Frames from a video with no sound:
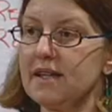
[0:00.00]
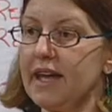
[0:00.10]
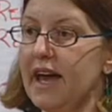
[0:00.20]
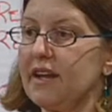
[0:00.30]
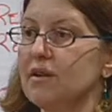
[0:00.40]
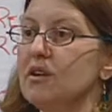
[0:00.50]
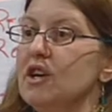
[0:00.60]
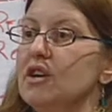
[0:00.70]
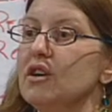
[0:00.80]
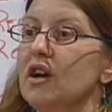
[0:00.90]
they had
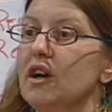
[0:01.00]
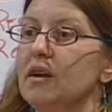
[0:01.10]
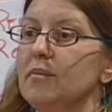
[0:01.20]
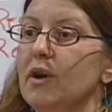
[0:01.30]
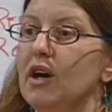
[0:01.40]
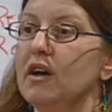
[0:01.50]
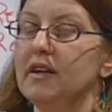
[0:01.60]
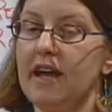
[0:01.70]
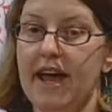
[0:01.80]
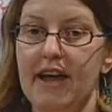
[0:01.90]
an
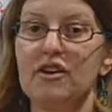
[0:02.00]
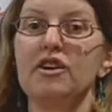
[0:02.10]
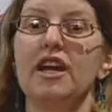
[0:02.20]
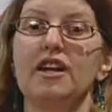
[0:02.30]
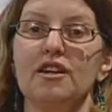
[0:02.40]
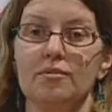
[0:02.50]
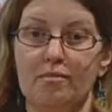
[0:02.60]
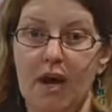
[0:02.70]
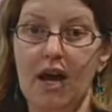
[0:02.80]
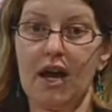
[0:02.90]
aggregated
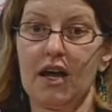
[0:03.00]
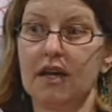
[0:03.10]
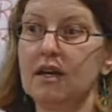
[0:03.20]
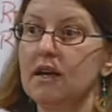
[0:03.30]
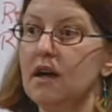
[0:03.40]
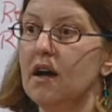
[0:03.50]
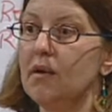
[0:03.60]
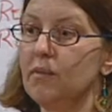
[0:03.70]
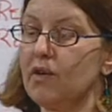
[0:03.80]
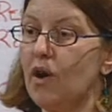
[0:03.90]
buy
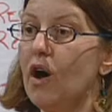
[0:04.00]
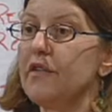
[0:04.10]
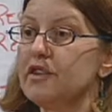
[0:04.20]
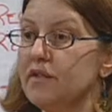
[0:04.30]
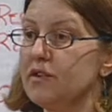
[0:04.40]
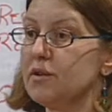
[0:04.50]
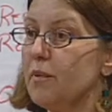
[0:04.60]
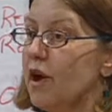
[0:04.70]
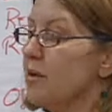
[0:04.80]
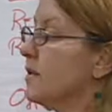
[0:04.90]
with all the different
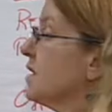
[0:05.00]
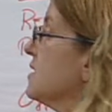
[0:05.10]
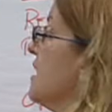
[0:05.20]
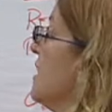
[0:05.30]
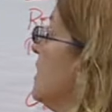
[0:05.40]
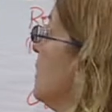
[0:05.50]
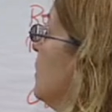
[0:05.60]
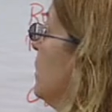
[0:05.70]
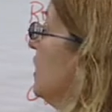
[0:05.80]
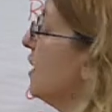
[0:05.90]
departments, they were
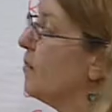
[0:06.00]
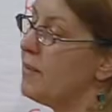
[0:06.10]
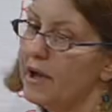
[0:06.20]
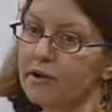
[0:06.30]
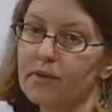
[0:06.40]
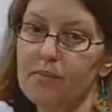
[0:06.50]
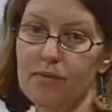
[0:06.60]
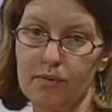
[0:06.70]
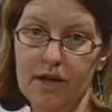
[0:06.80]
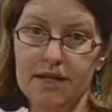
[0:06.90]
getting a better
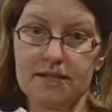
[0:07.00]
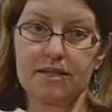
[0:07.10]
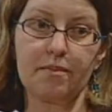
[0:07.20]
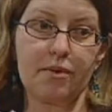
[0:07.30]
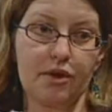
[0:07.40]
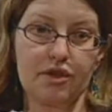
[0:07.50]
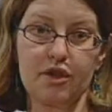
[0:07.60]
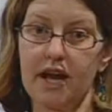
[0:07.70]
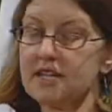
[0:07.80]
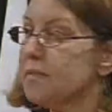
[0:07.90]
price per
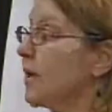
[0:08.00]
trash